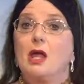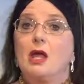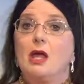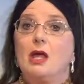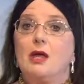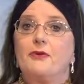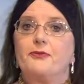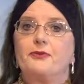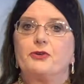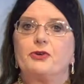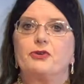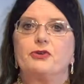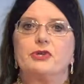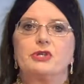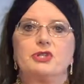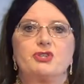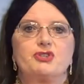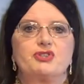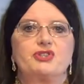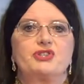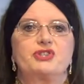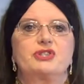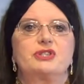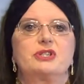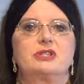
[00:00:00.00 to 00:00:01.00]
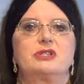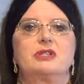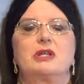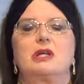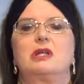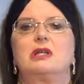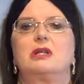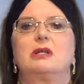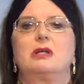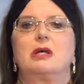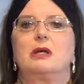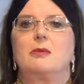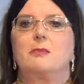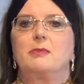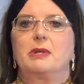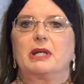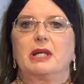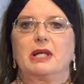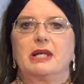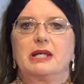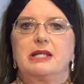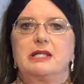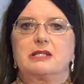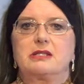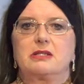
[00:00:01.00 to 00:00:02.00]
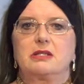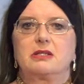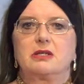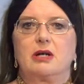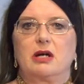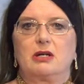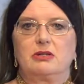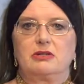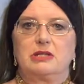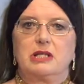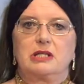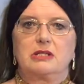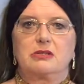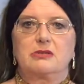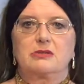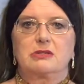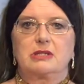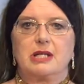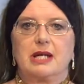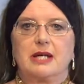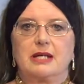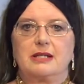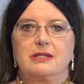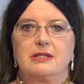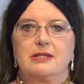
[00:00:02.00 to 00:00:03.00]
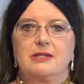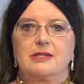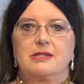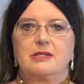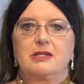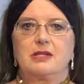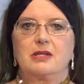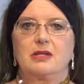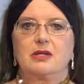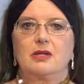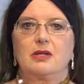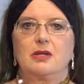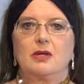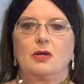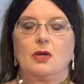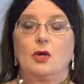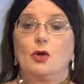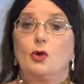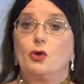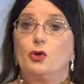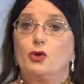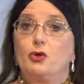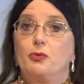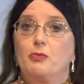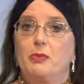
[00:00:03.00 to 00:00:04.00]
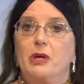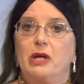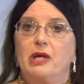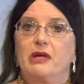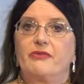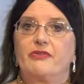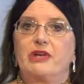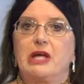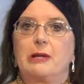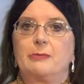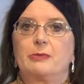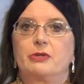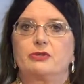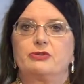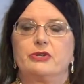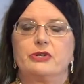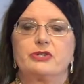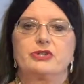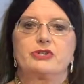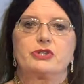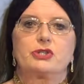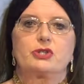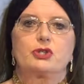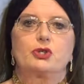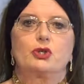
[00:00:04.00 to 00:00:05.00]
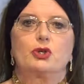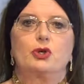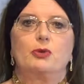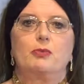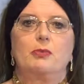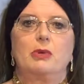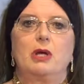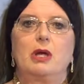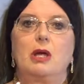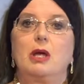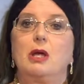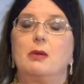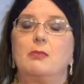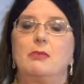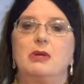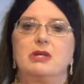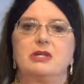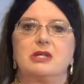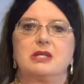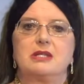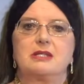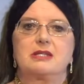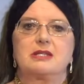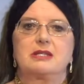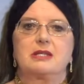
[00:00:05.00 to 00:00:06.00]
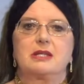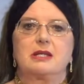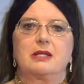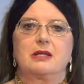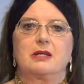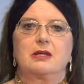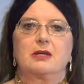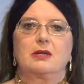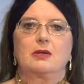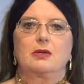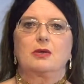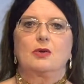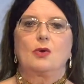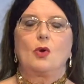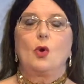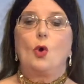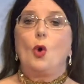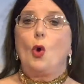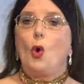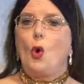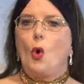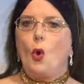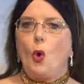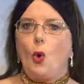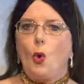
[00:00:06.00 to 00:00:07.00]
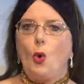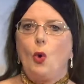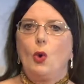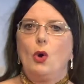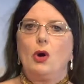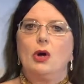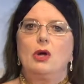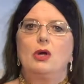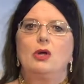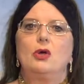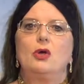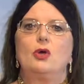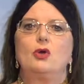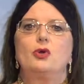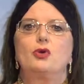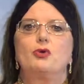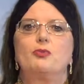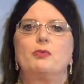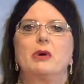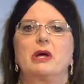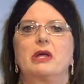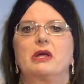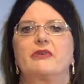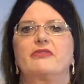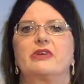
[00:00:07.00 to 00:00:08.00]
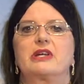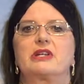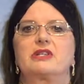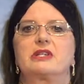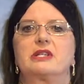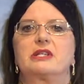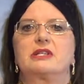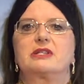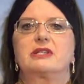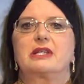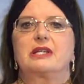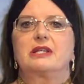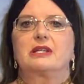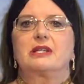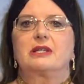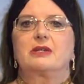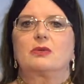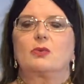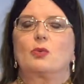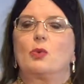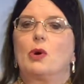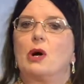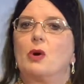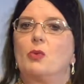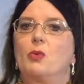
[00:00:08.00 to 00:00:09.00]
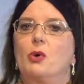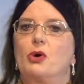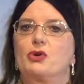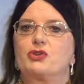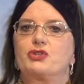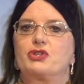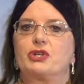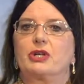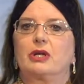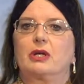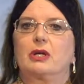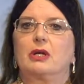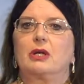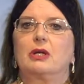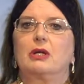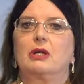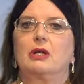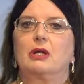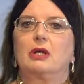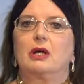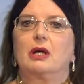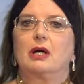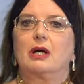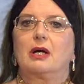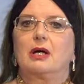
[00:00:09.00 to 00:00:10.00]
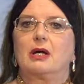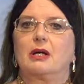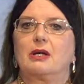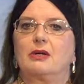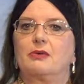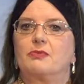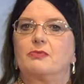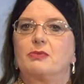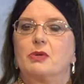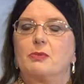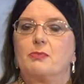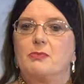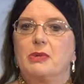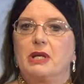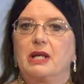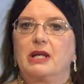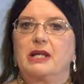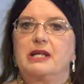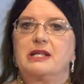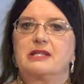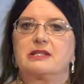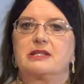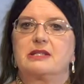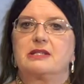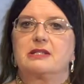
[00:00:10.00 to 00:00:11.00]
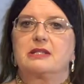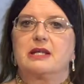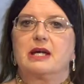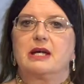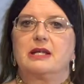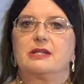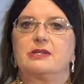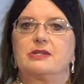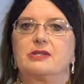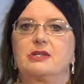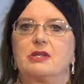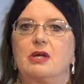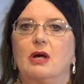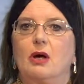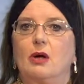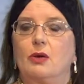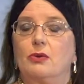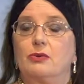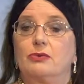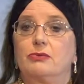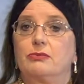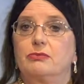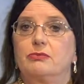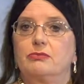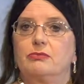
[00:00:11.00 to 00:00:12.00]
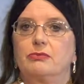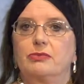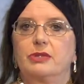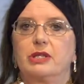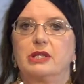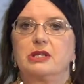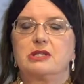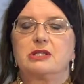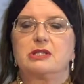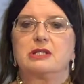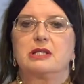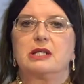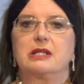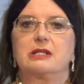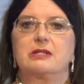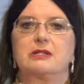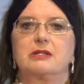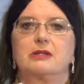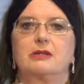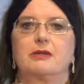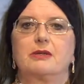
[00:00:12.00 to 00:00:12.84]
If you're interested in Middle Eastern Oriental dance, you may have come across the term mejence, or you may have actually seen it while watching Middle Eastern dance on the internet.